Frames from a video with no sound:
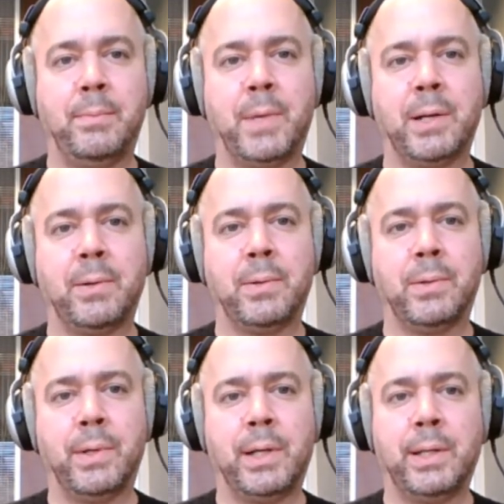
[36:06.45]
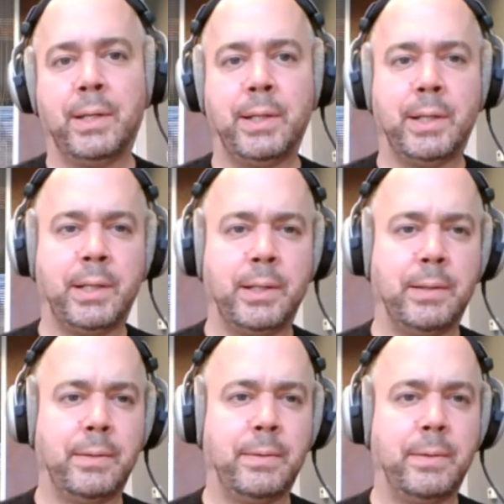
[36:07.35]
Michael and
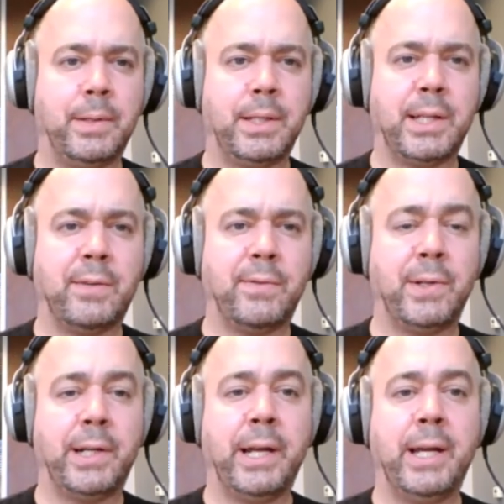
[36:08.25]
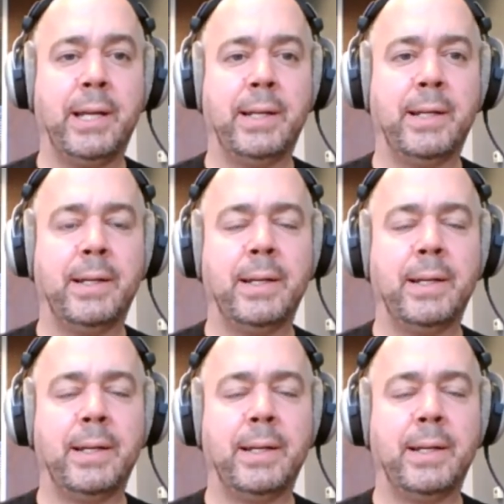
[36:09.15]
Sulfur again,